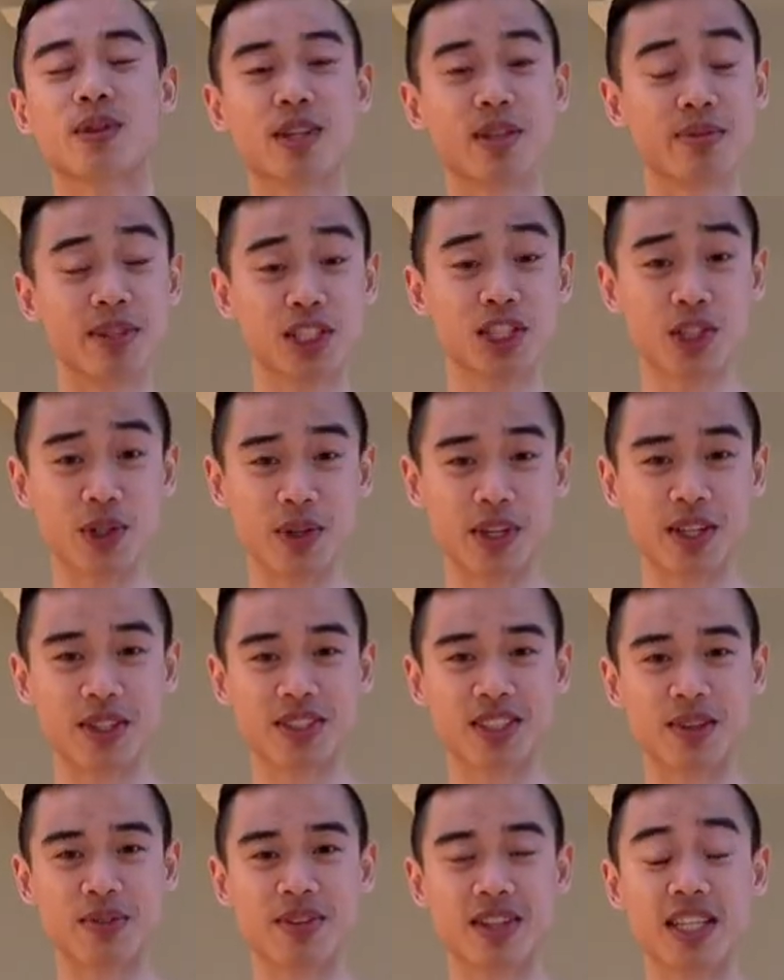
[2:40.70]
gonna be showing you
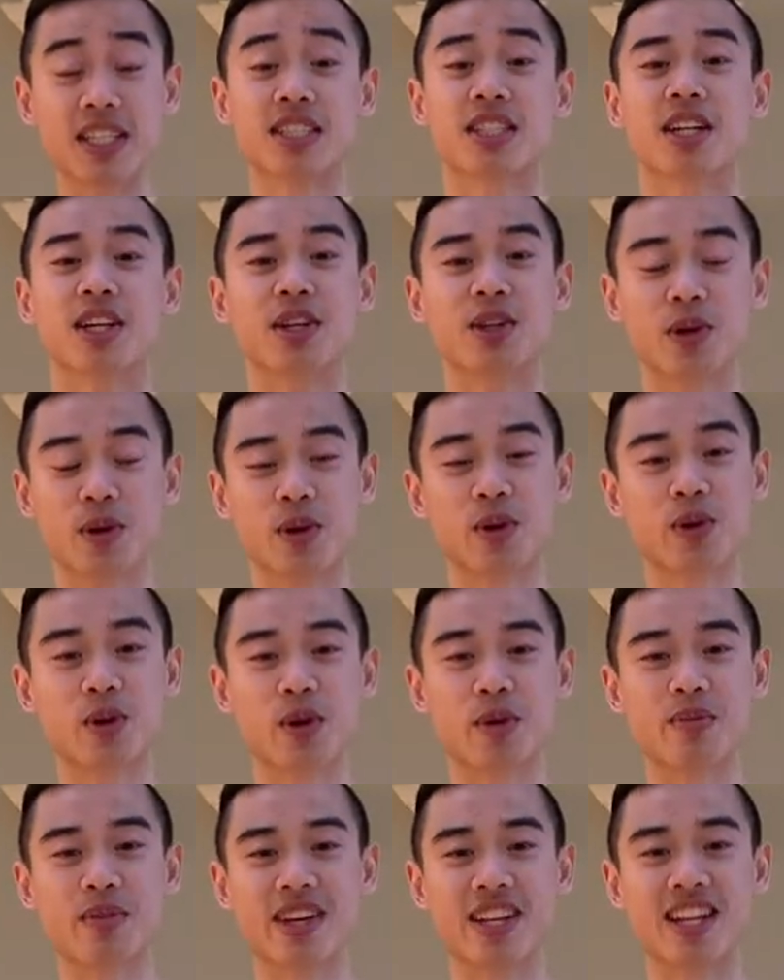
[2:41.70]
some of these no
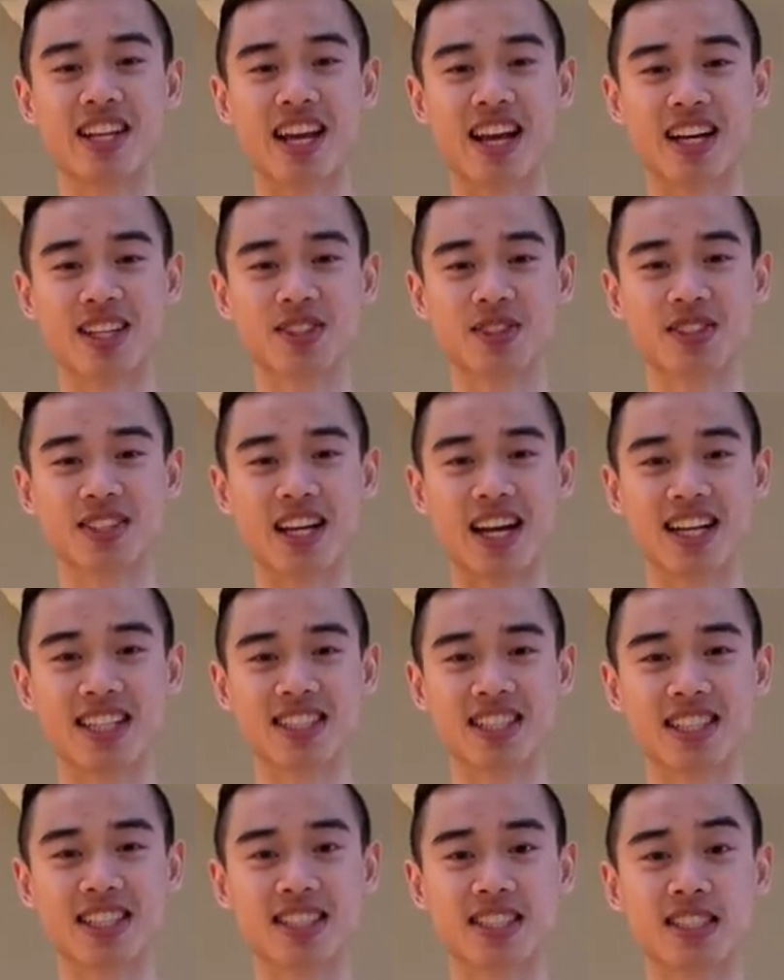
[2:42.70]
equipment
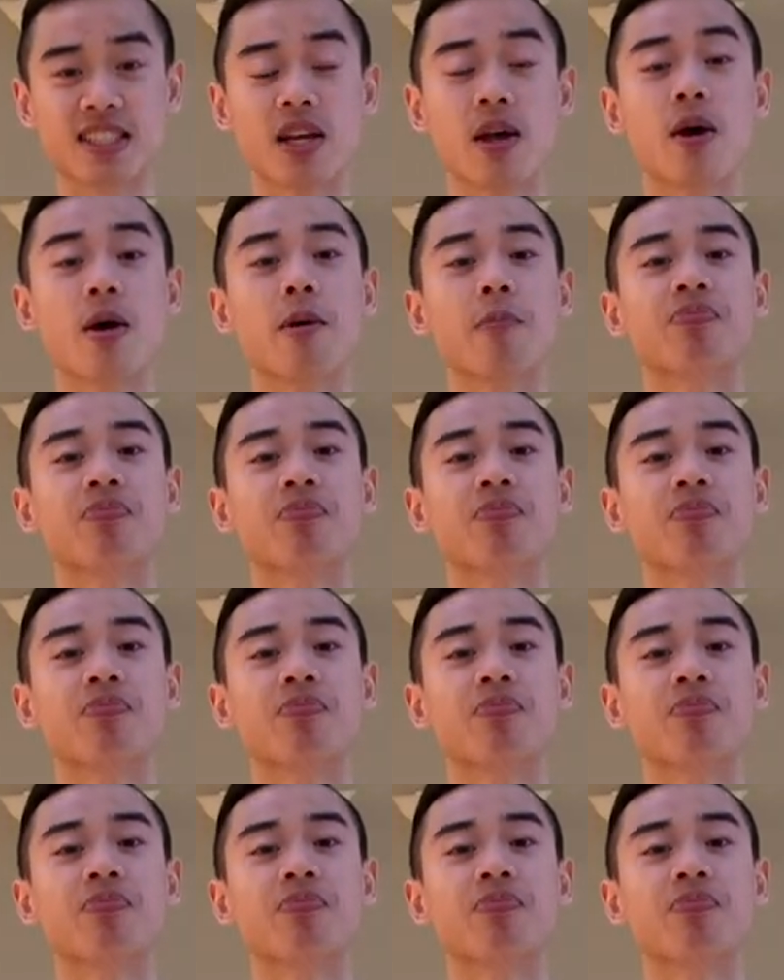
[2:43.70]
exercises.